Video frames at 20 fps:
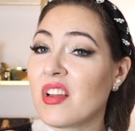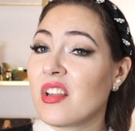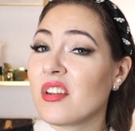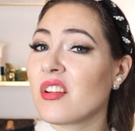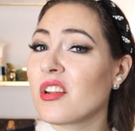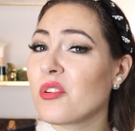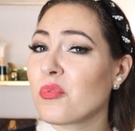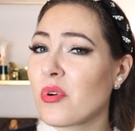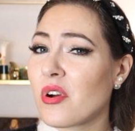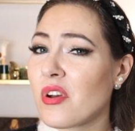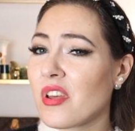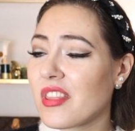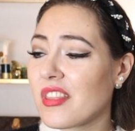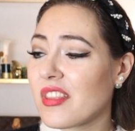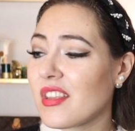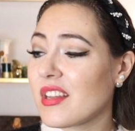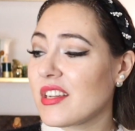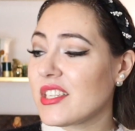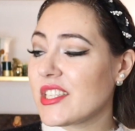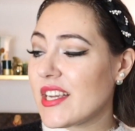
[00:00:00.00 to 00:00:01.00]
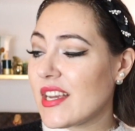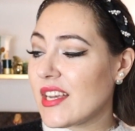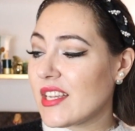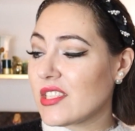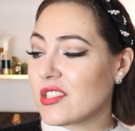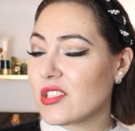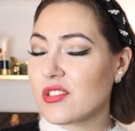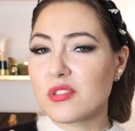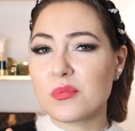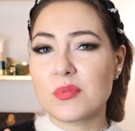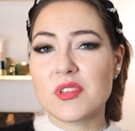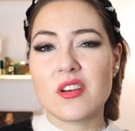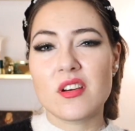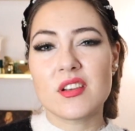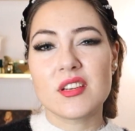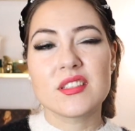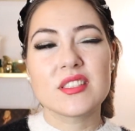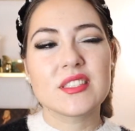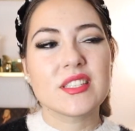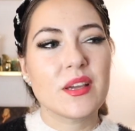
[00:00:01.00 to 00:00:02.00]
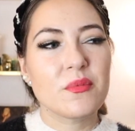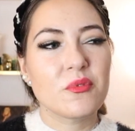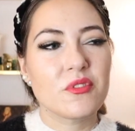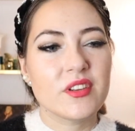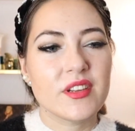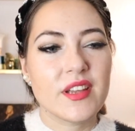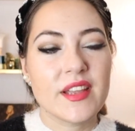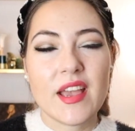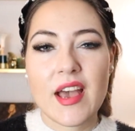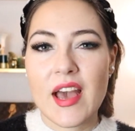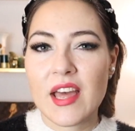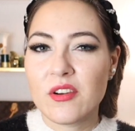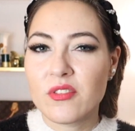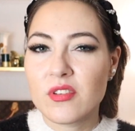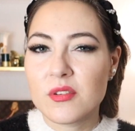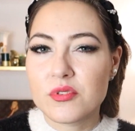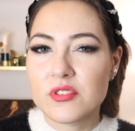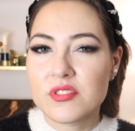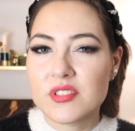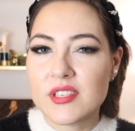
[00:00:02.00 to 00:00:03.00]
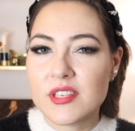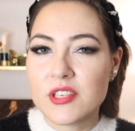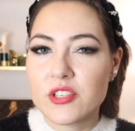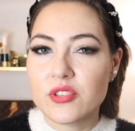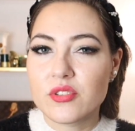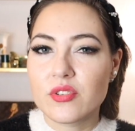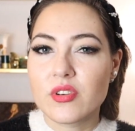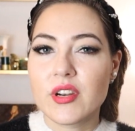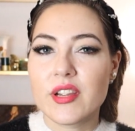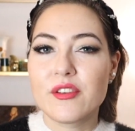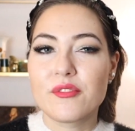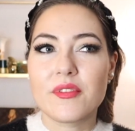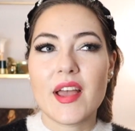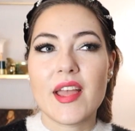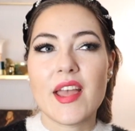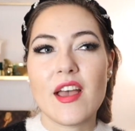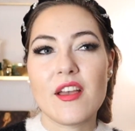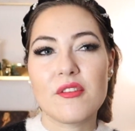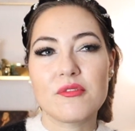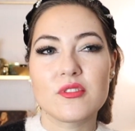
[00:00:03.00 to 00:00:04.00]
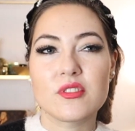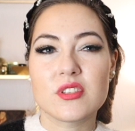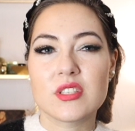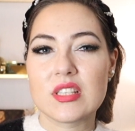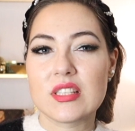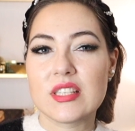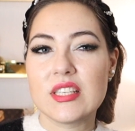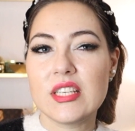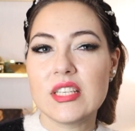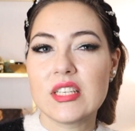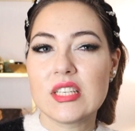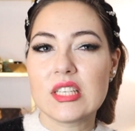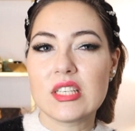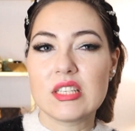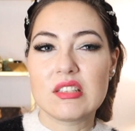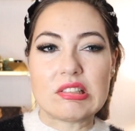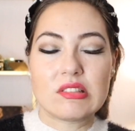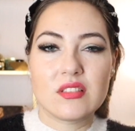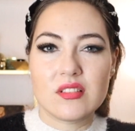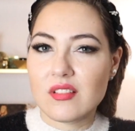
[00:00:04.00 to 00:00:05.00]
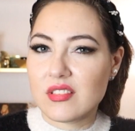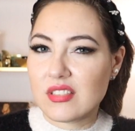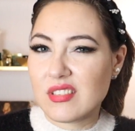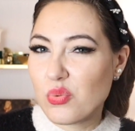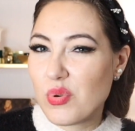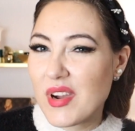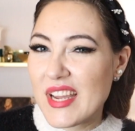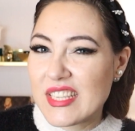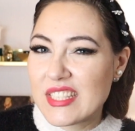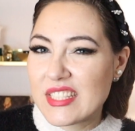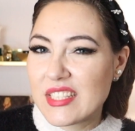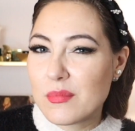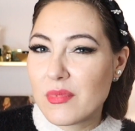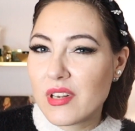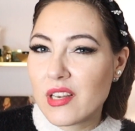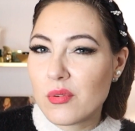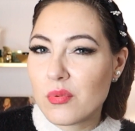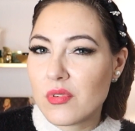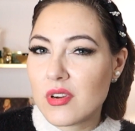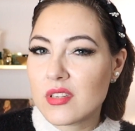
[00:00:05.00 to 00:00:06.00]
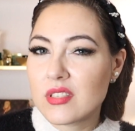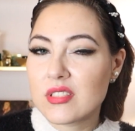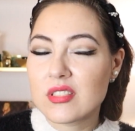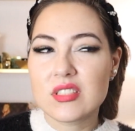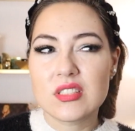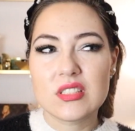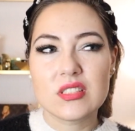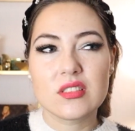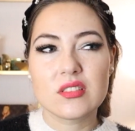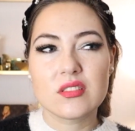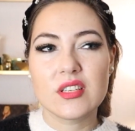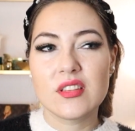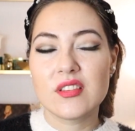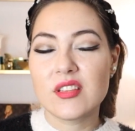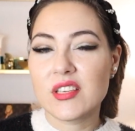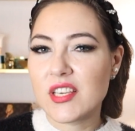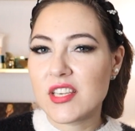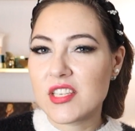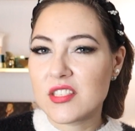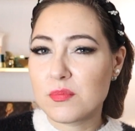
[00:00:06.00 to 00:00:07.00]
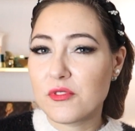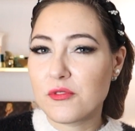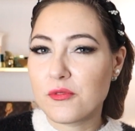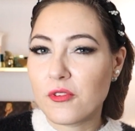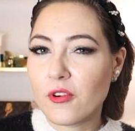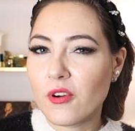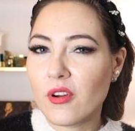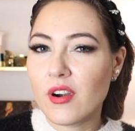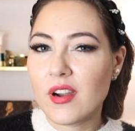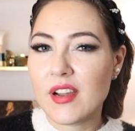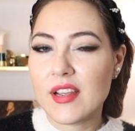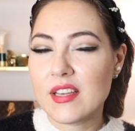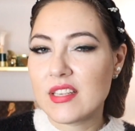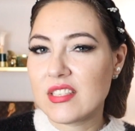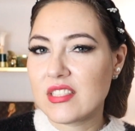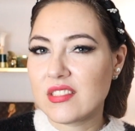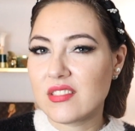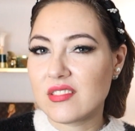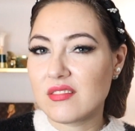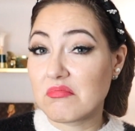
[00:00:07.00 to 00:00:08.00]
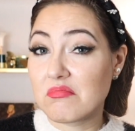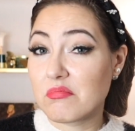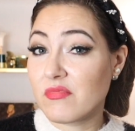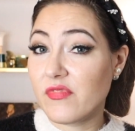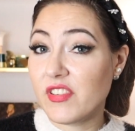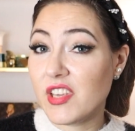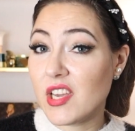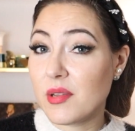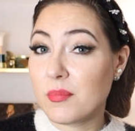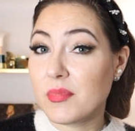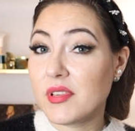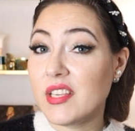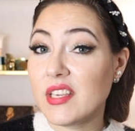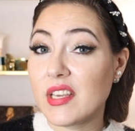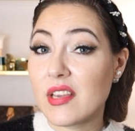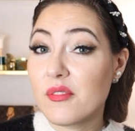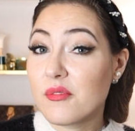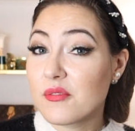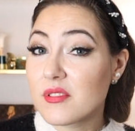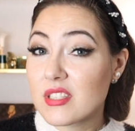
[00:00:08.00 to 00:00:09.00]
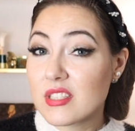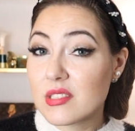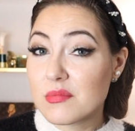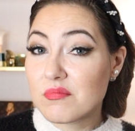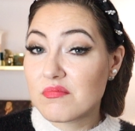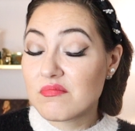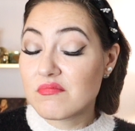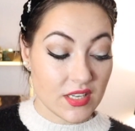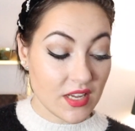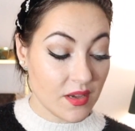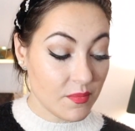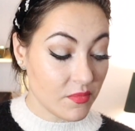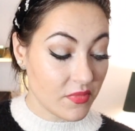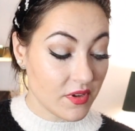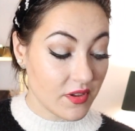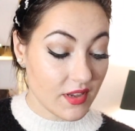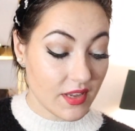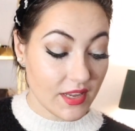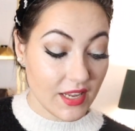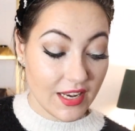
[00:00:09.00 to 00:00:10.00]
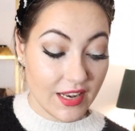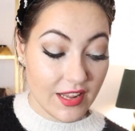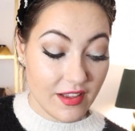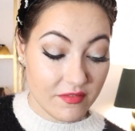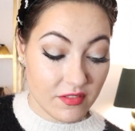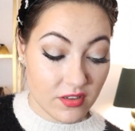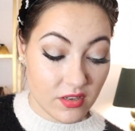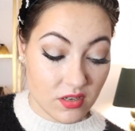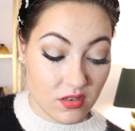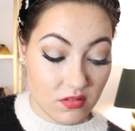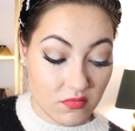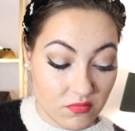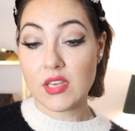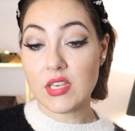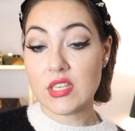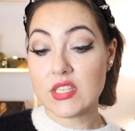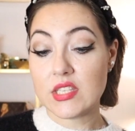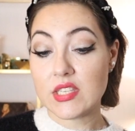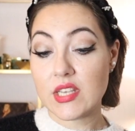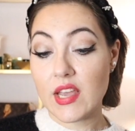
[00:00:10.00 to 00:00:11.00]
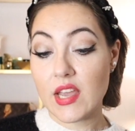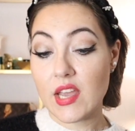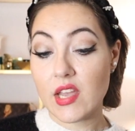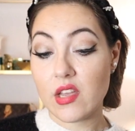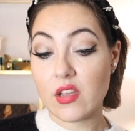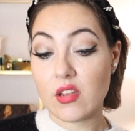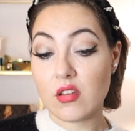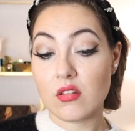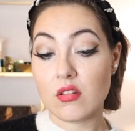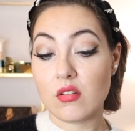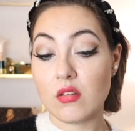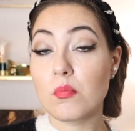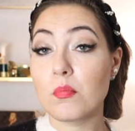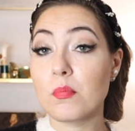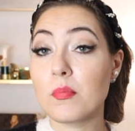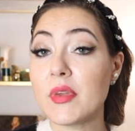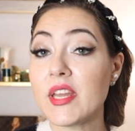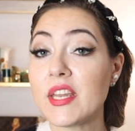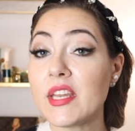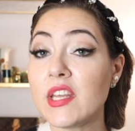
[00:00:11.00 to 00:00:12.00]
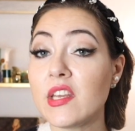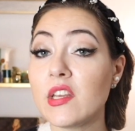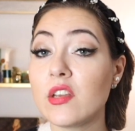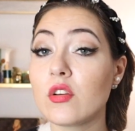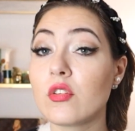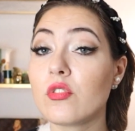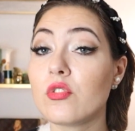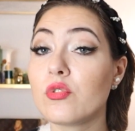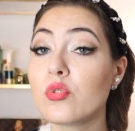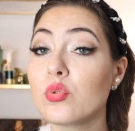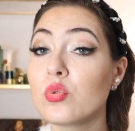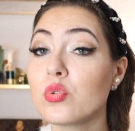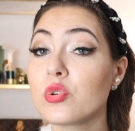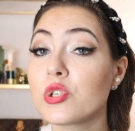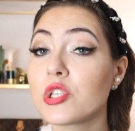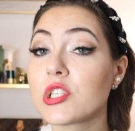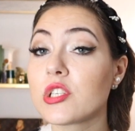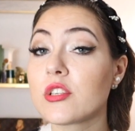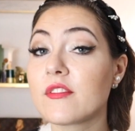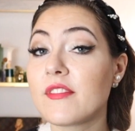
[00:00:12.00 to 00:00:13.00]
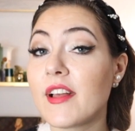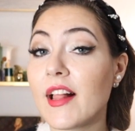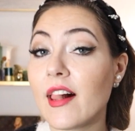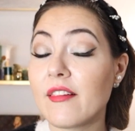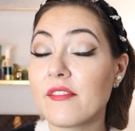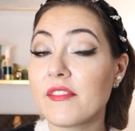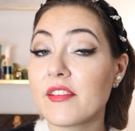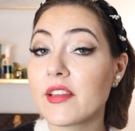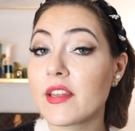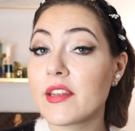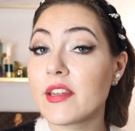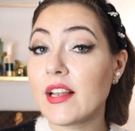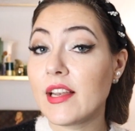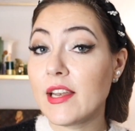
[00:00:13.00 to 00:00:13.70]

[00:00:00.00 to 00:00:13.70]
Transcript: not worth it. And to be honest, I'm not one hundred percent sure if I have not seen quite similar ones in the years before as V I P gifts. Number eleven is a mini rouge velvet